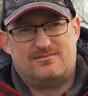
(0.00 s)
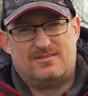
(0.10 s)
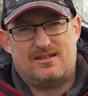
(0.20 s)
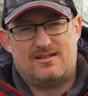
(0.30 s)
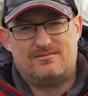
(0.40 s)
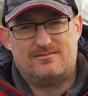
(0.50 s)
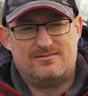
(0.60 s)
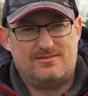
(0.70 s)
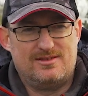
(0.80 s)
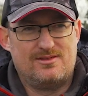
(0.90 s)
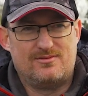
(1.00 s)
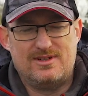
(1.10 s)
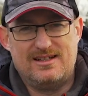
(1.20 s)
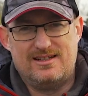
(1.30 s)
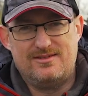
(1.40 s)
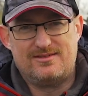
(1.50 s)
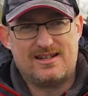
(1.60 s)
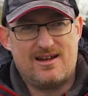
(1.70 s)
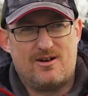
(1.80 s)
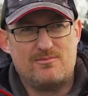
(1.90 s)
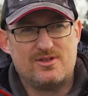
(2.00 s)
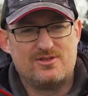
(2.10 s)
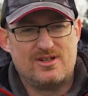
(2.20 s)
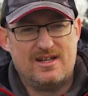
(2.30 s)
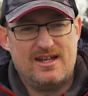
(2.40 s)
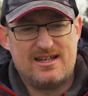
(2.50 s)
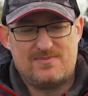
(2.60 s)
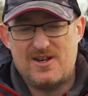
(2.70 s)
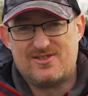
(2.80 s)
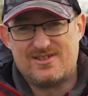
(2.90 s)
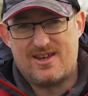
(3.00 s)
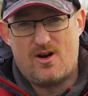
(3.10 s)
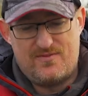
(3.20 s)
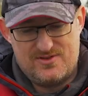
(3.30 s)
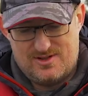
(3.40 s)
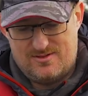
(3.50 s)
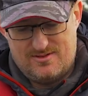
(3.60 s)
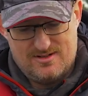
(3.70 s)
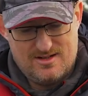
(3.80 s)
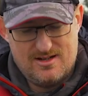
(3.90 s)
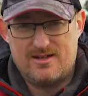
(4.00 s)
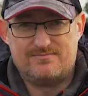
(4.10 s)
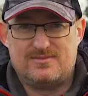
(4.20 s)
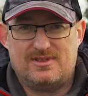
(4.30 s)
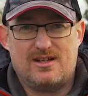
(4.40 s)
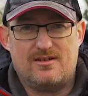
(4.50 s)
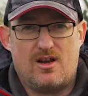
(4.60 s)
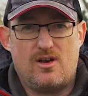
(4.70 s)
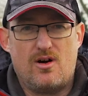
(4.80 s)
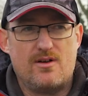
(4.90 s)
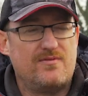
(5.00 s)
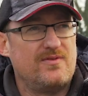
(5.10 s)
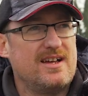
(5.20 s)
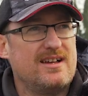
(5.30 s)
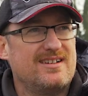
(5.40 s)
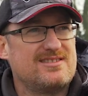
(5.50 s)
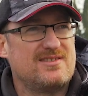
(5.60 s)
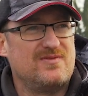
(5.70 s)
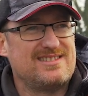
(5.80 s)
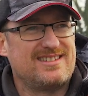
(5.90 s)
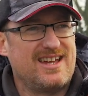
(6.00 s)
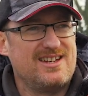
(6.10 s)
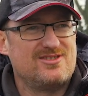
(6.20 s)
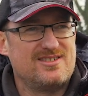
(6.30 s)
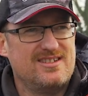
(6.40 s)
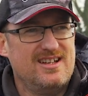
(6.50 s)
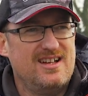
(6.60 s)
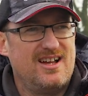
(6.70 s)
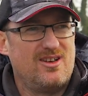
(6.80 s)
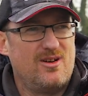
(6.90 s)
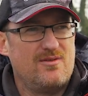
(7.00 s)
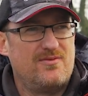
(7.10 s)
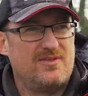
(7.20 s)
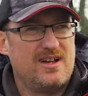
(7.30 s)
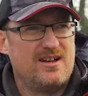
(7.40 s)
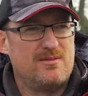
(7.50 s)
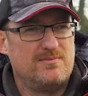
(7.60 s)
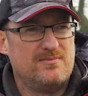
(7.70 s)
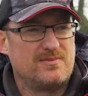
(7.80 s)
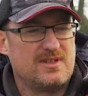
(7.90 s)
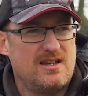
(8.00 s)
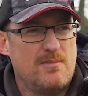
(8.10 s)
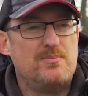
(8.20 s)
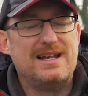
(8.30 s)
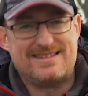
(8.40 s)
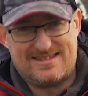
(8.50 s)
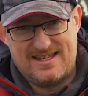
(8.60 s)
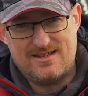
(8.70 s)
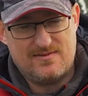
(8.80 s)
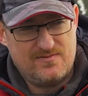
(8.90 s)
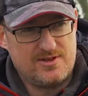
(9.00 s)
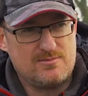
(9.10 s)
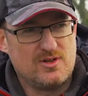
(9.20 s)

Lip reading: you're not really losing out on much, especially as it offers you, a lot of sophistication, a lot of ability for the